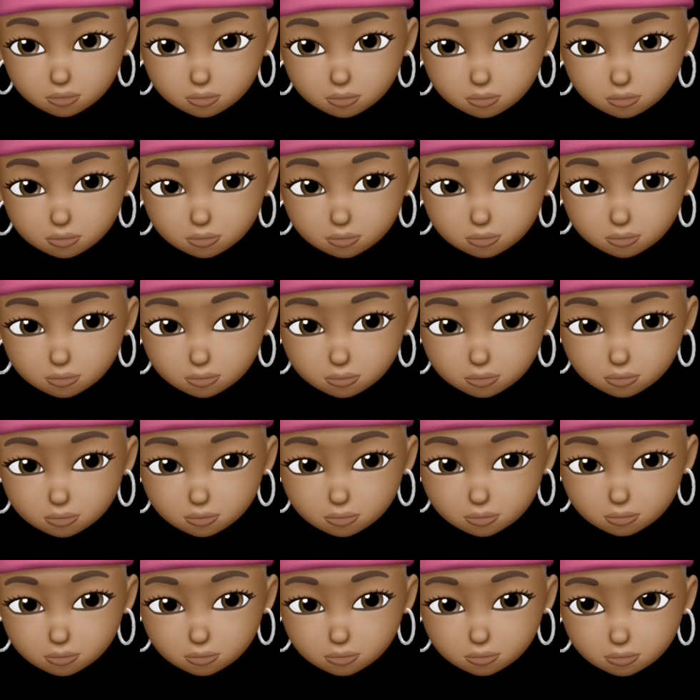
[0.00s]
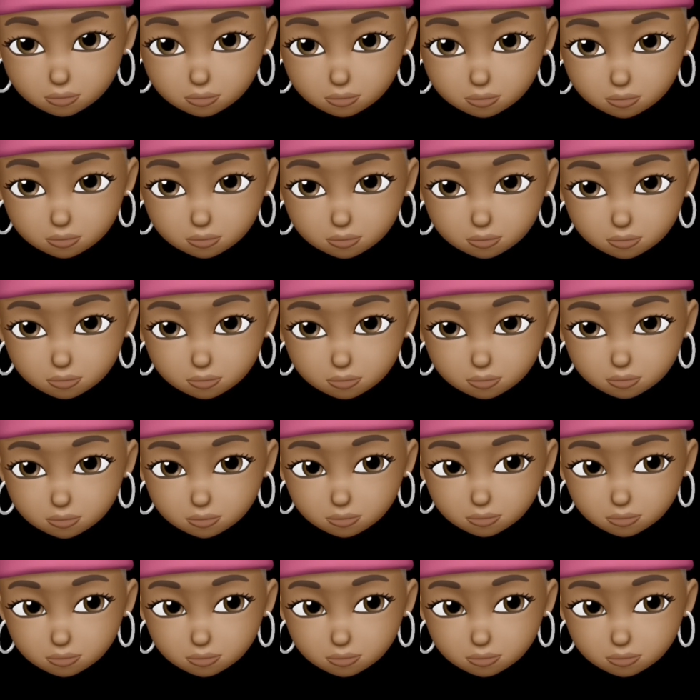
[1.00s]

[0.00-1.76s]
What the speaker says: Nobody speaks.